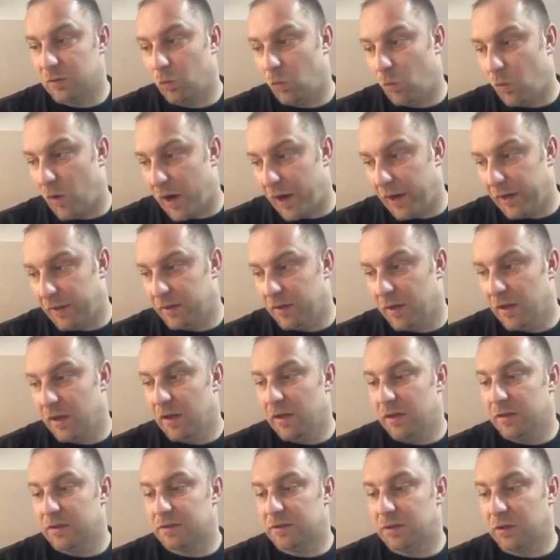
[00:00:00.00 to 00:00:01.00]
White
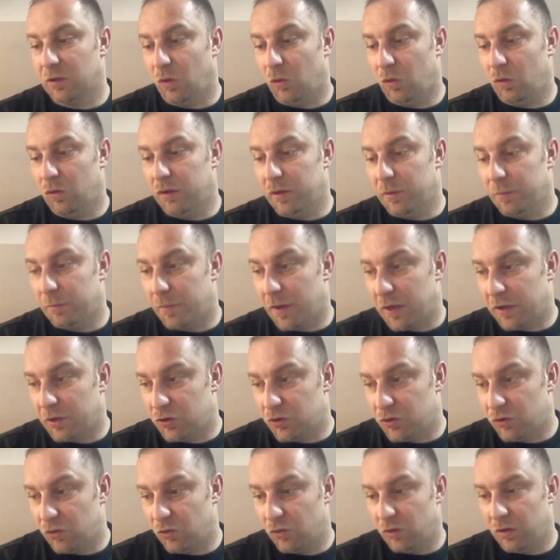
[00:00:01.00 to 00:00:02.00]
slowly but
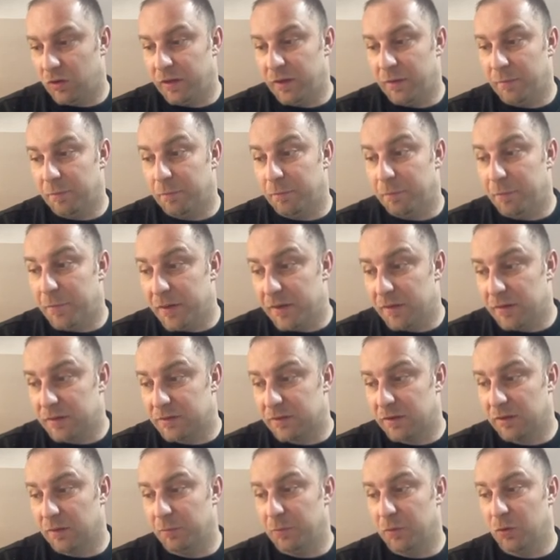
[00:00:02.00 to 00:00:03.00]
surely
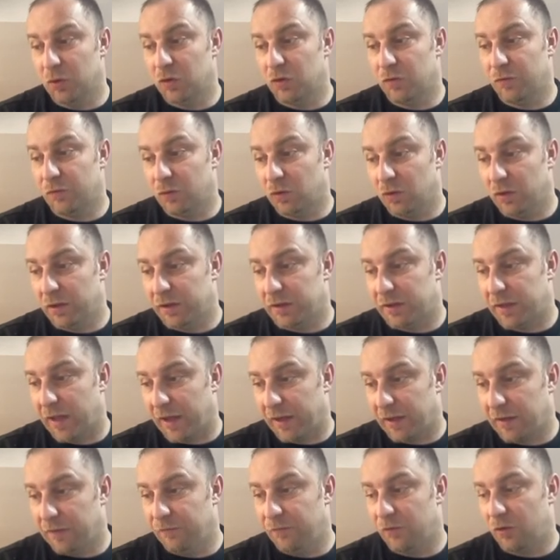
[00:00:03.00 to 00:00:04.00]
builds a beautiful
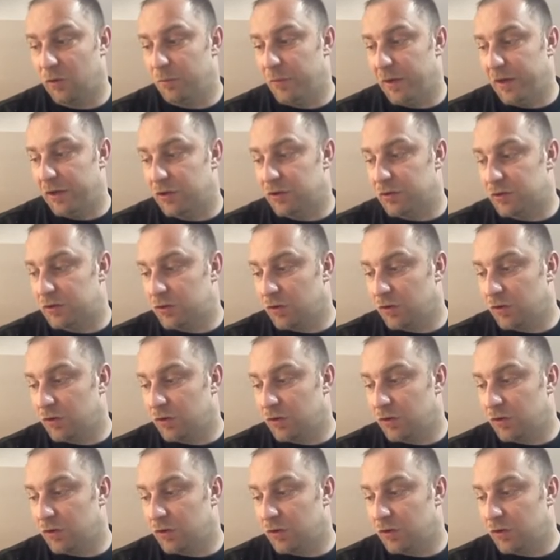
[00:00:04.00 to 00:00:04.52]
attacking formation.